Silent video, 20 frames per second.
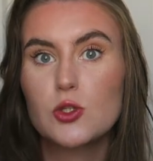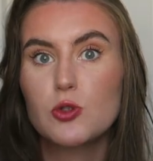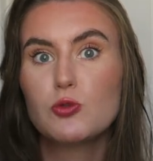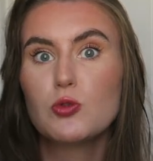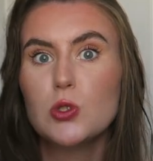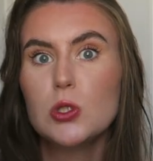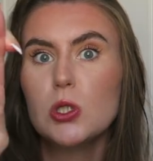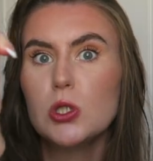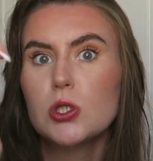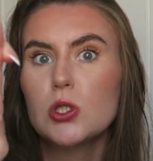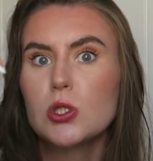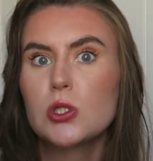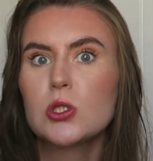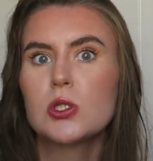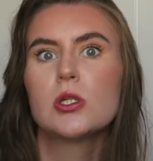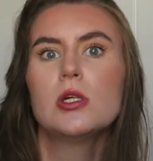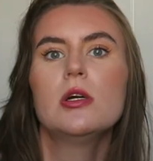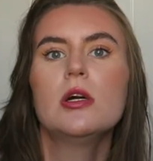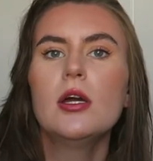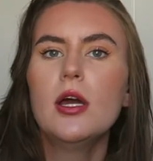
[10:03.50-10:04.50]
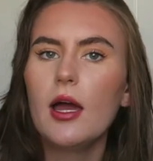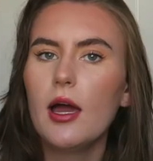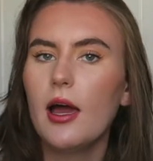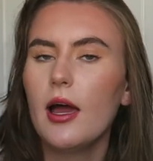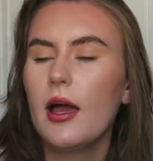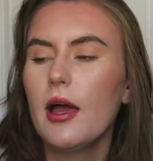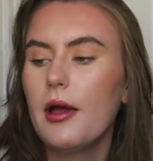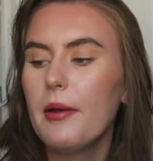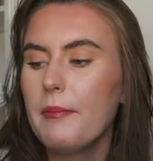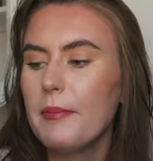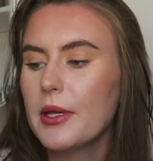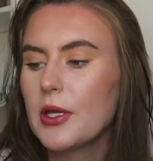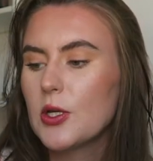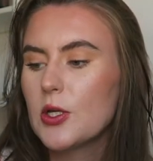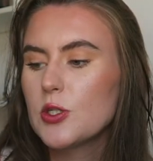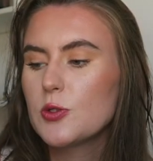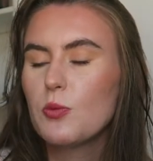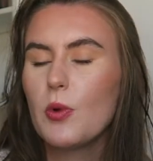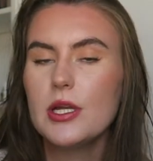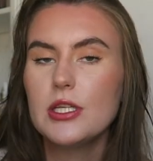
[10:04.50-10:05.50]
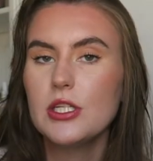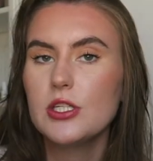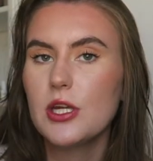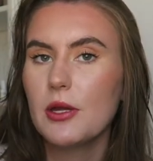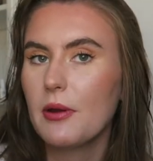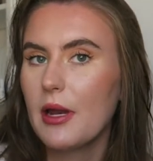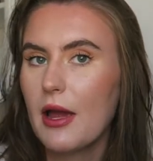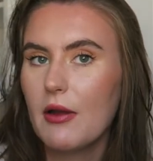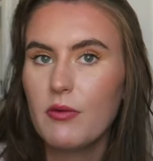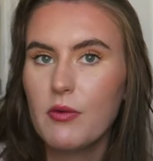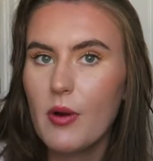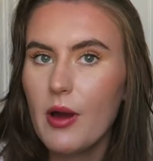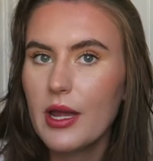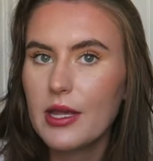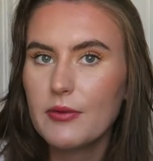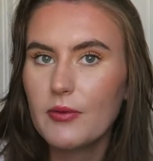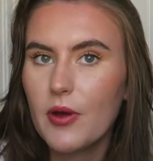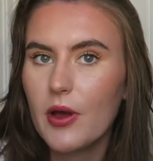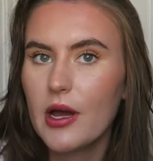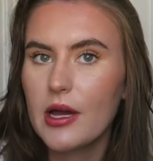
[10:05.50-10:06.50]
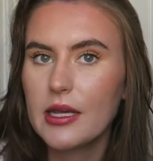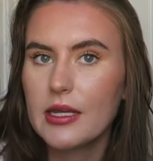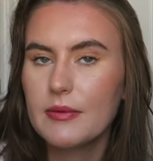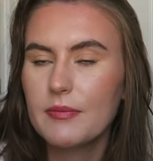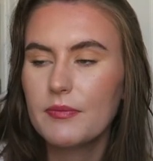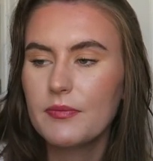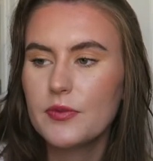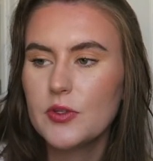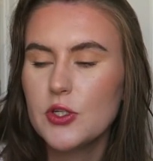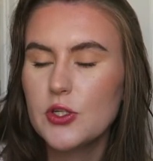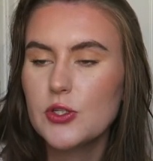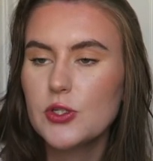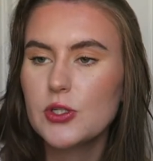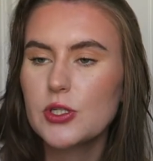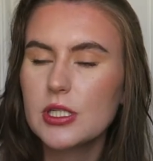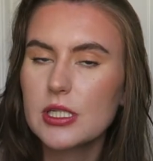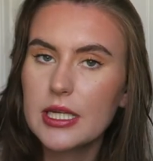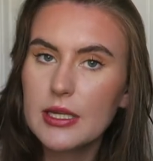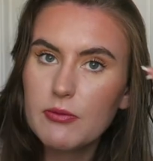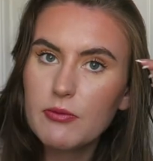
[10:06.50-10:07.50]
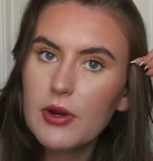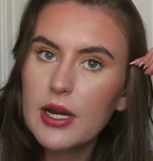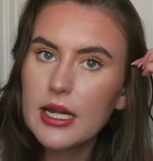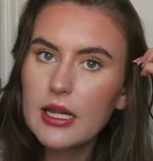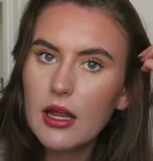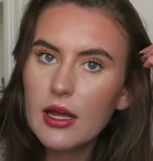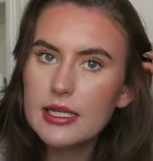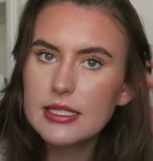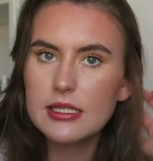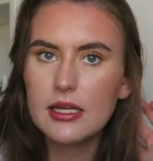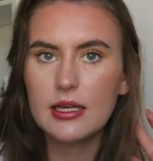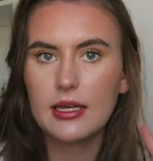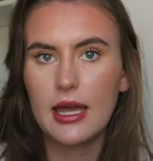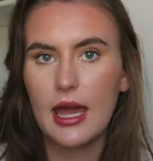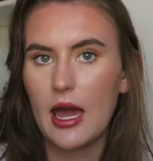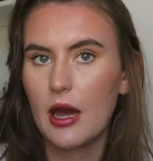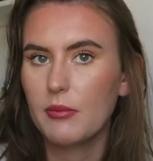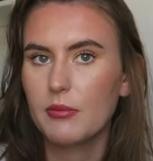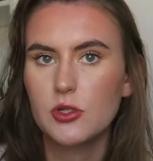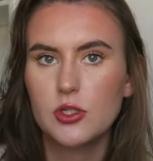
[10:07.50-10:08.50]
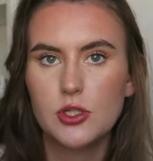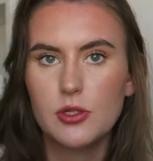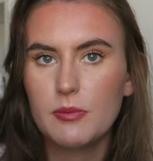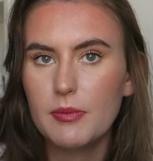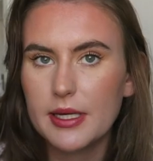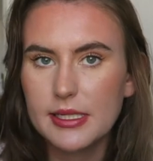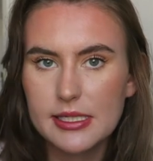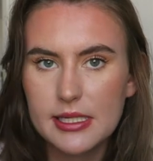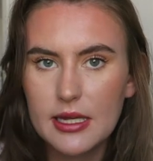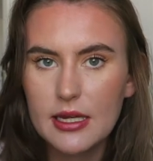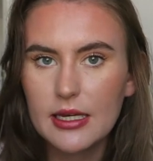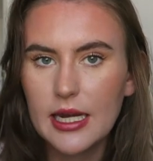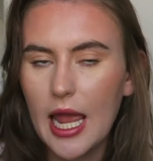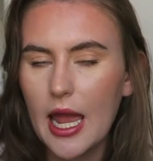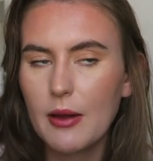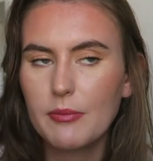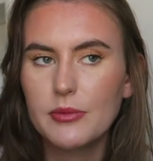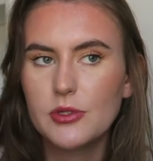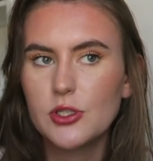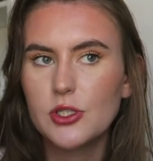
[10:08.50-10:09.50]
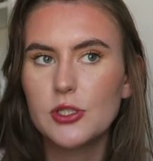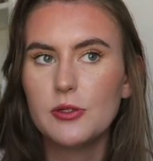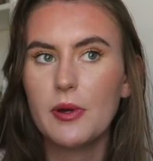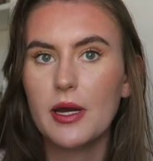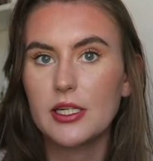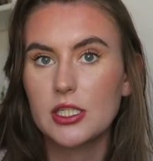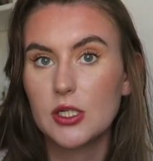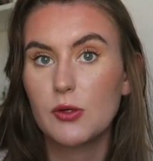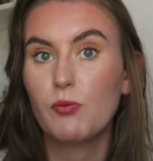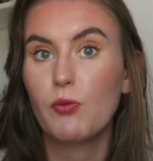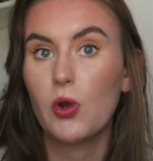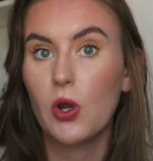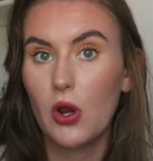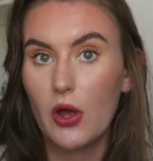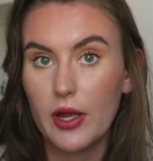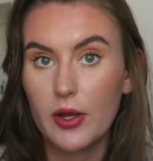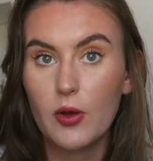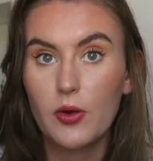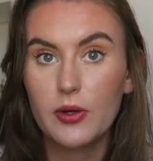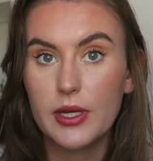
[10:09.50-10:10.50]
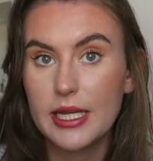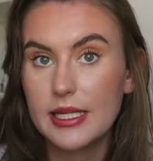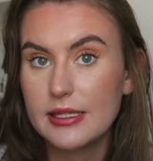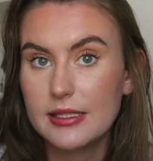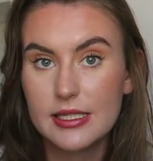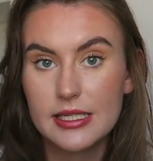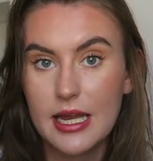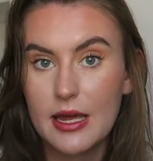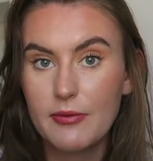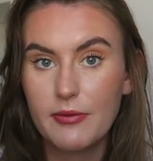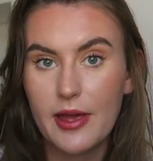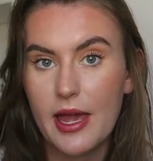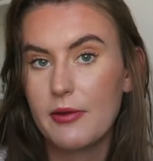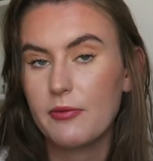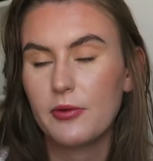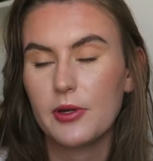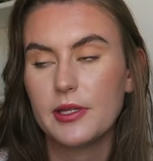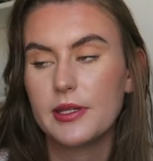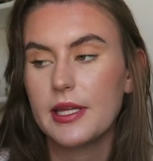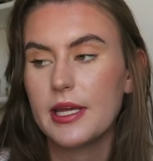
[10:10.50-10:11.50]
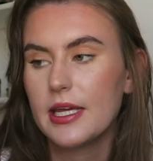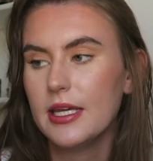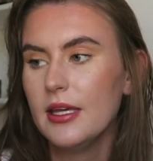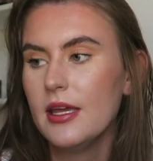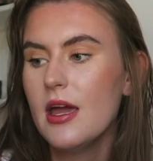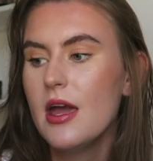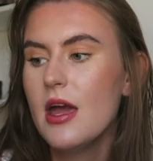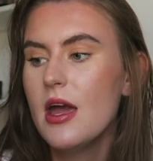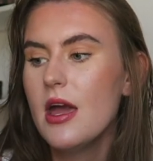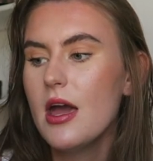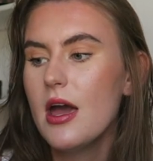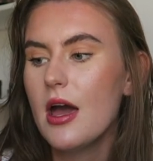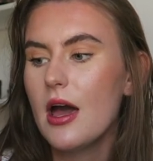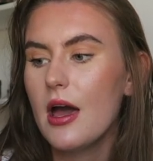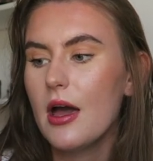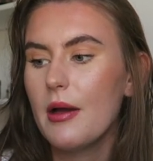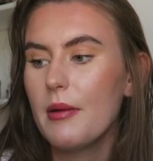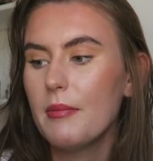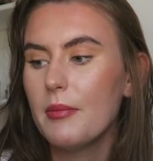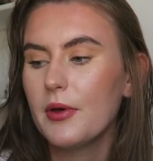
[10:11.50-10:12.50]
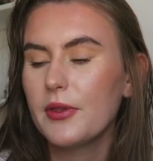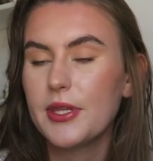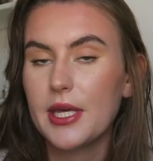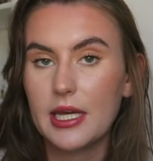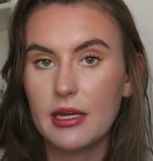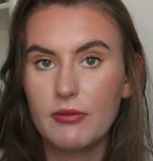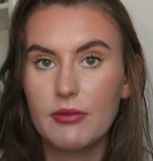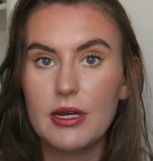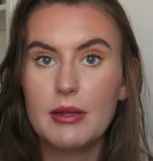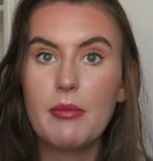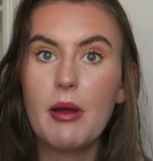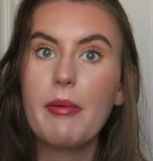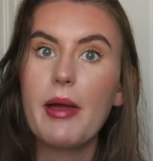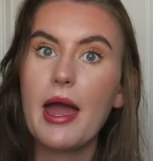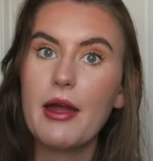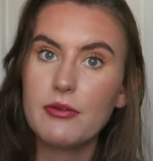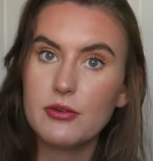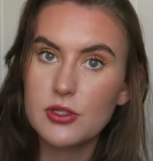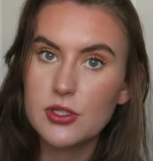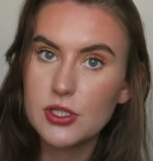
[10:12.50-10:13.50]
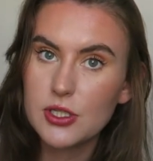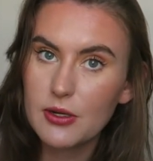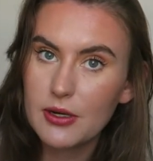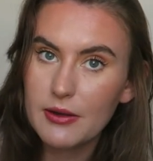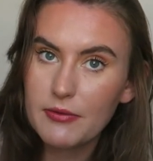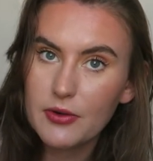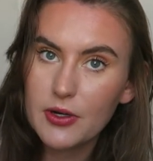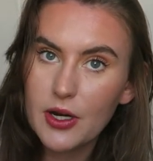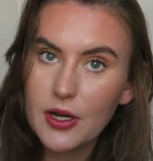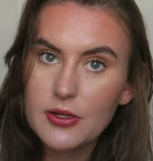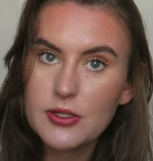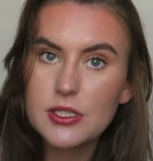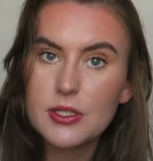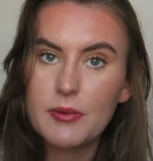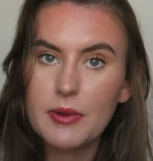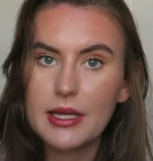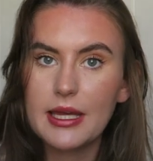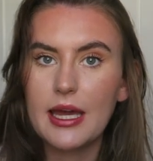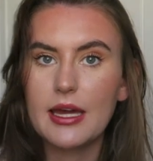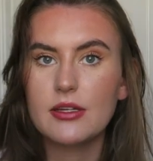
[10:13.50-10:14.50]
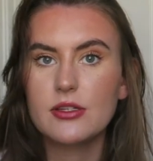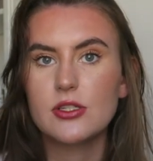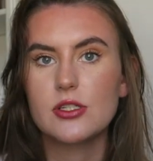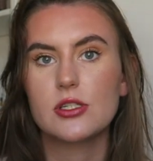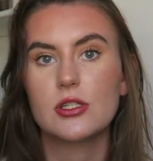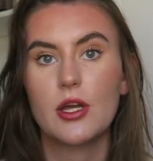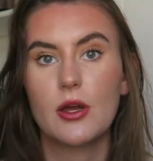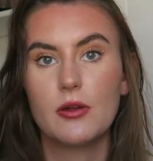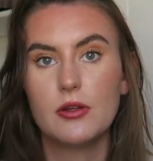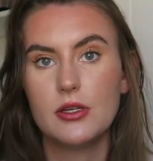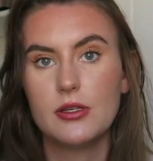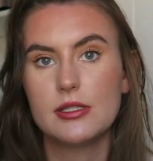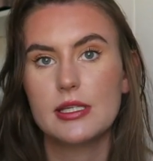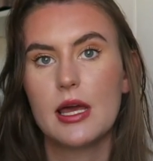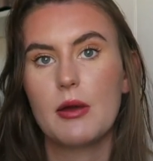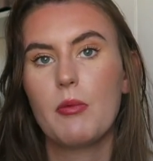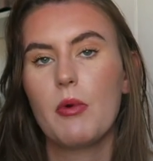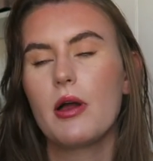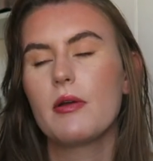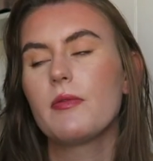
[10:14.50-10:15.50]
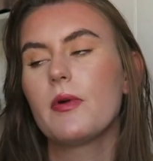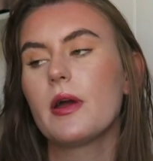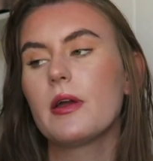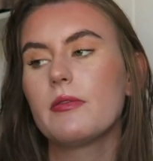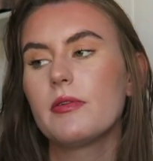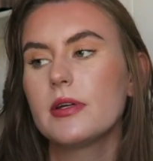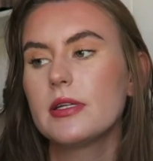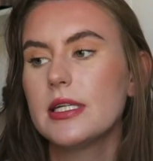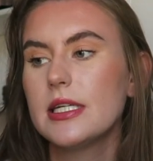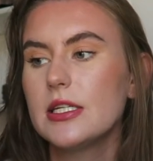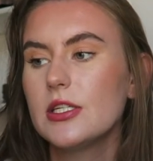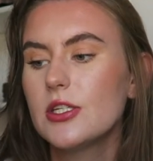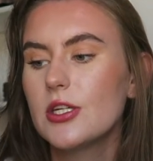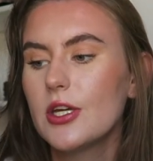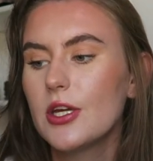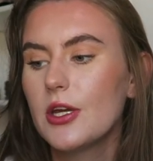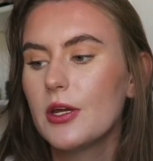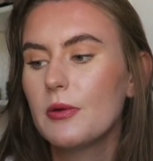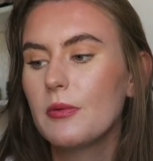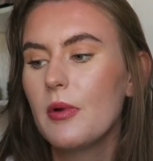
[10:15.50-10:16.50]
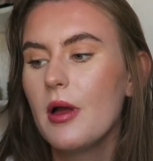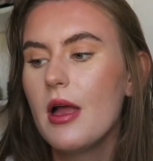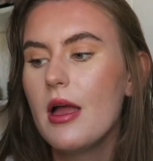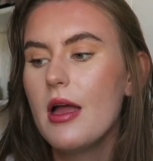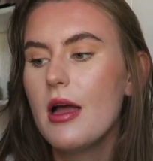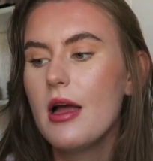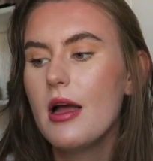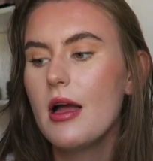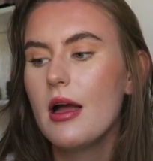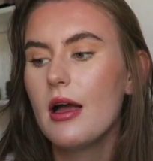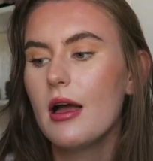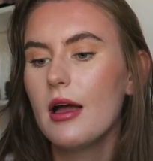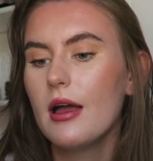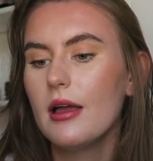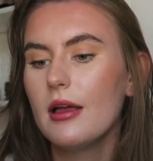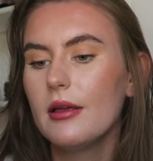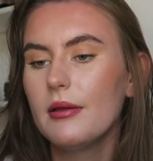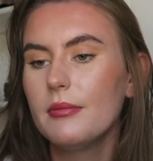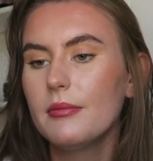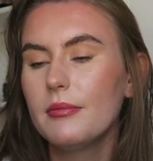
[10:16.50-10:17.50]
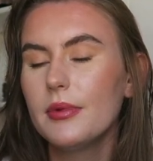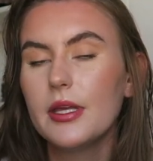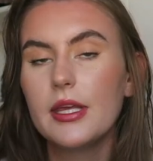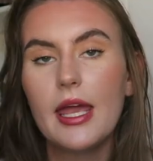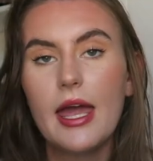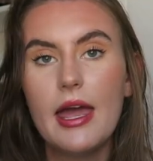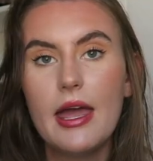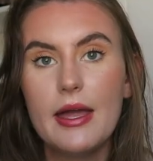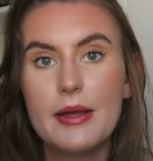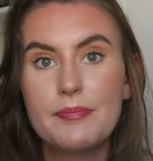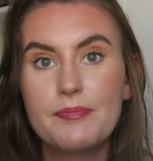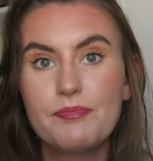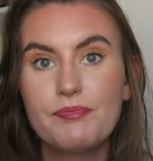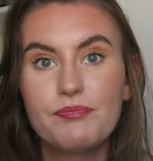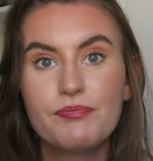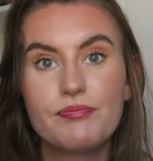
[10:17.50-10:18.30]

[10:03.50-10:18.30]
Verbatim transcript: crossed. Um, because when you don't have Wi-Fi, you suddenly realize like how much you miss it and how much you actually rely on internet for everything. Um, but thankfully my parents do live close, so I can just go and use their Wi-Fi if I need to. Um, but yeah,